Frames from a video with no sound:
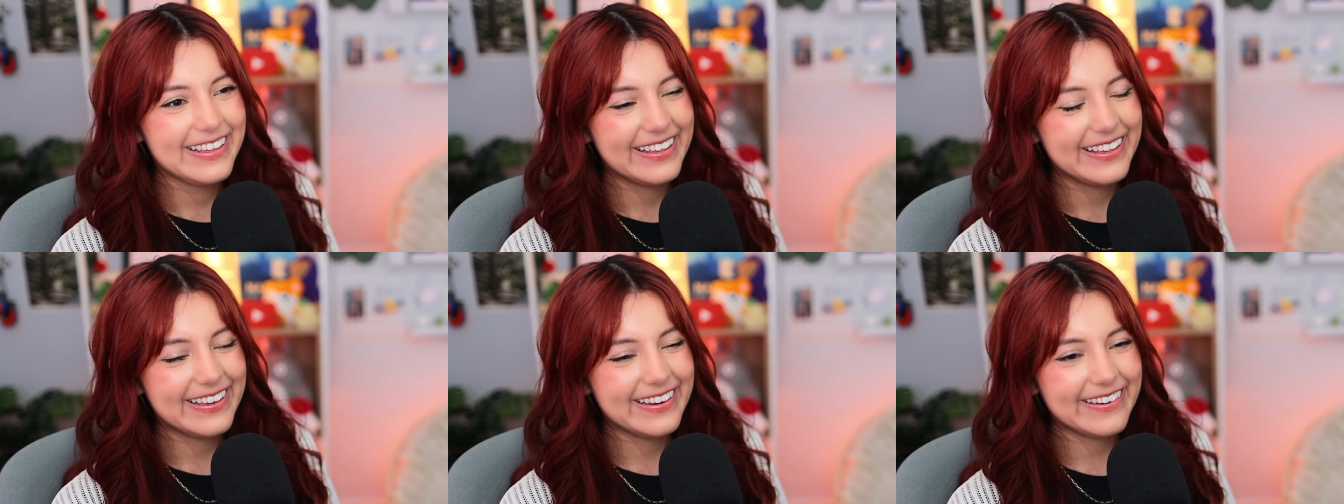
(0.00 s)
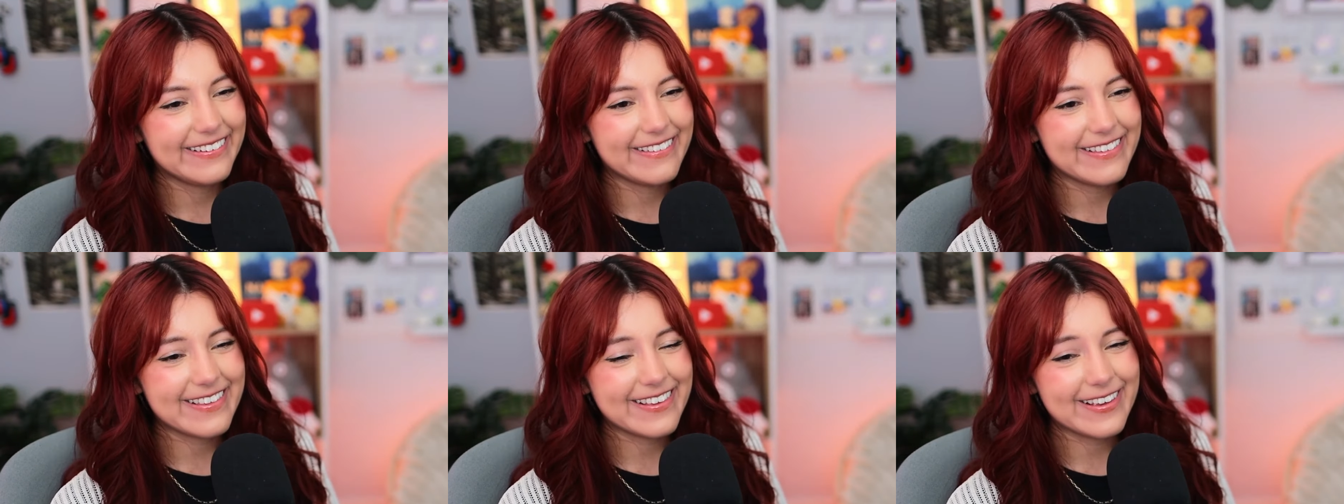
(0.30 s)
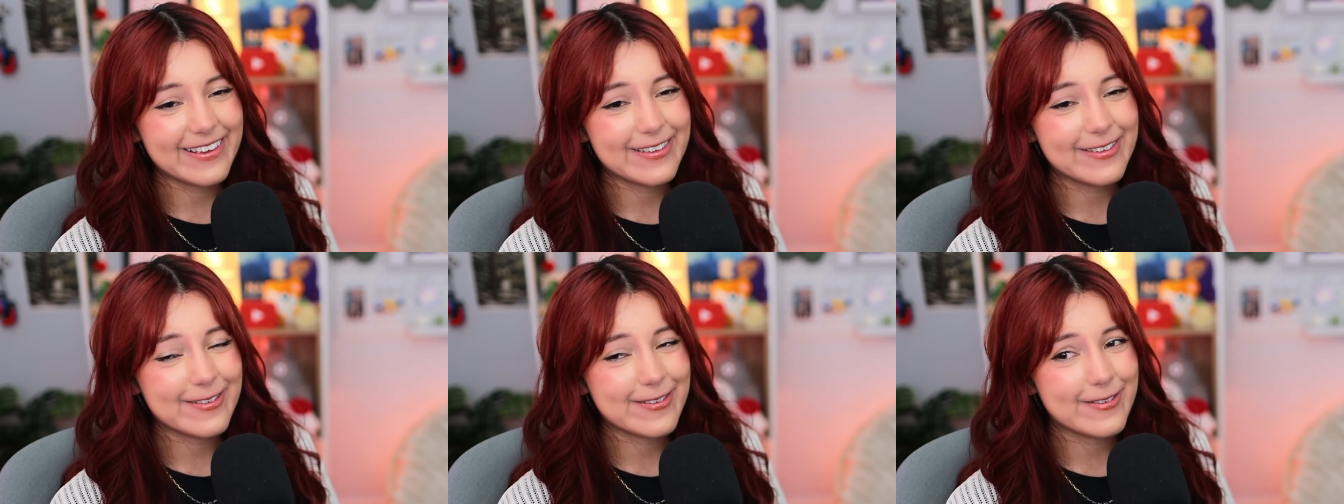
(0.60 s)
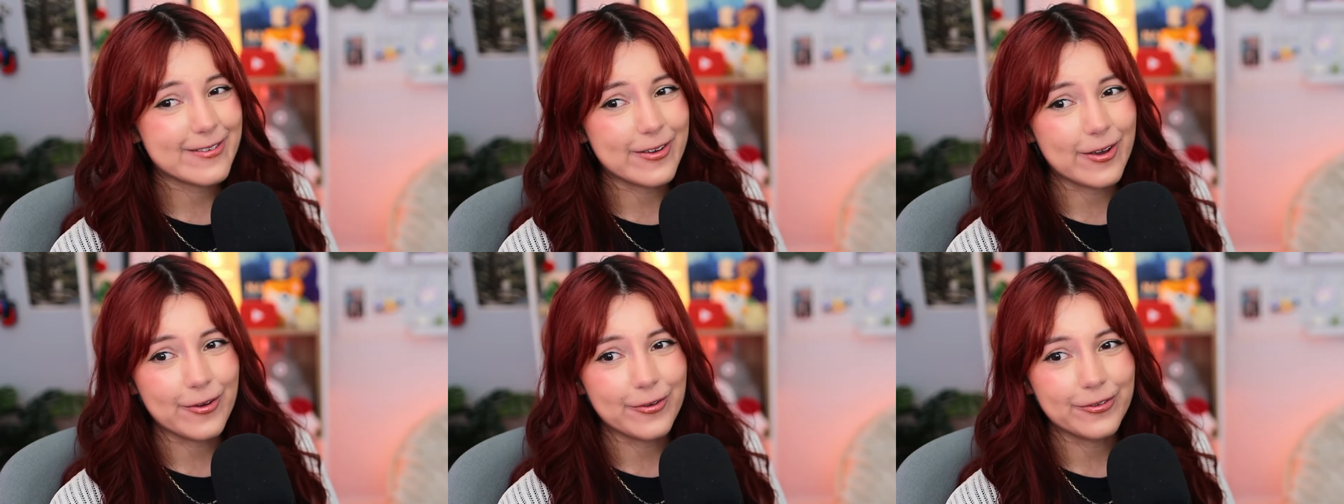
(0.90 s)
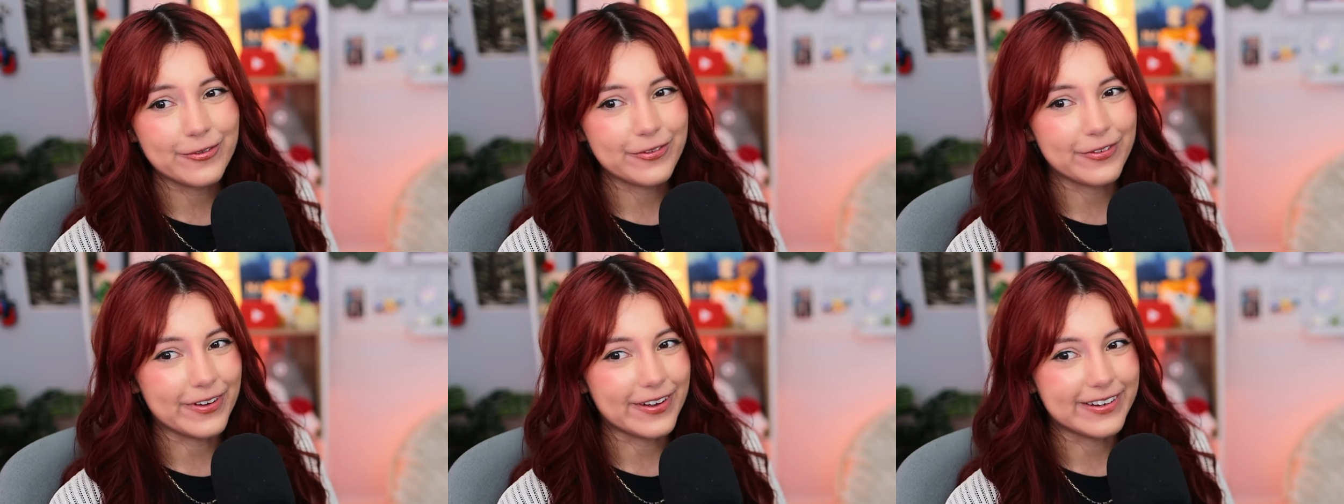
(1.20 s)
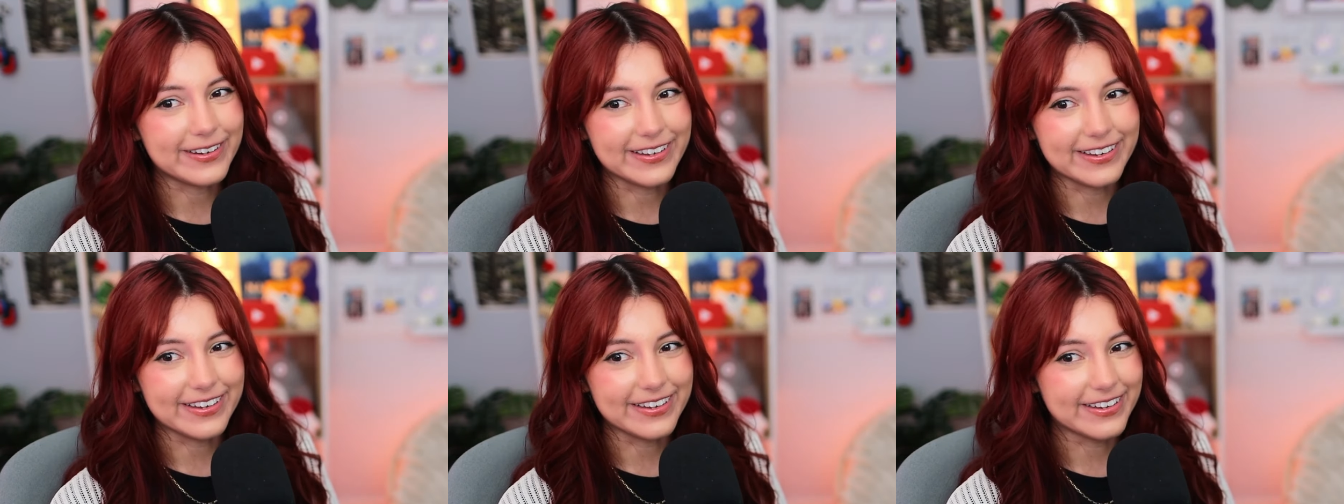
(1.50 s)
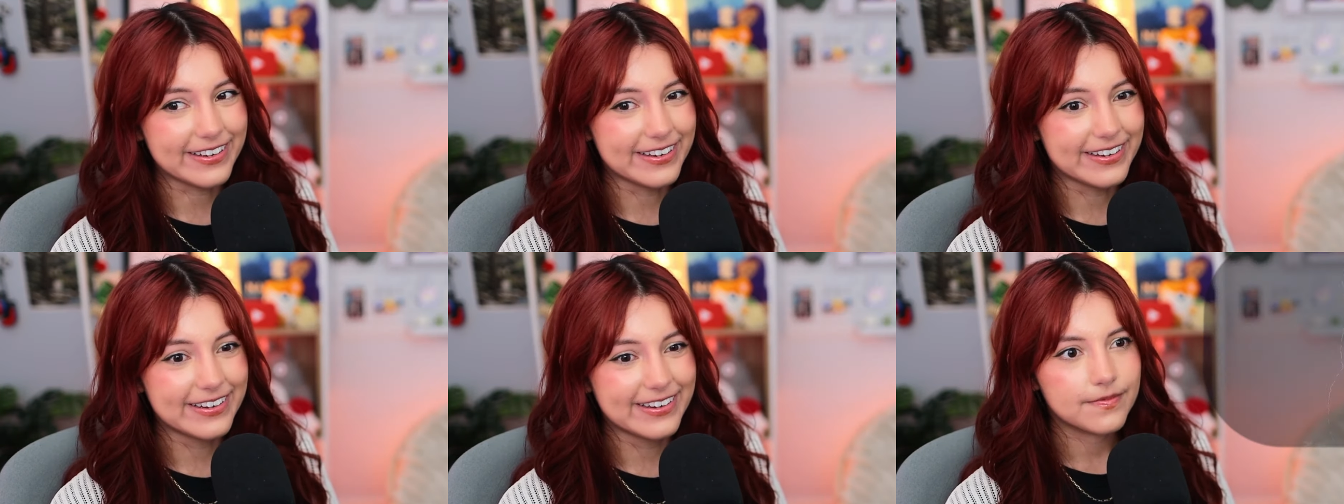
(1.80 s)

know, Inosuke's so funny.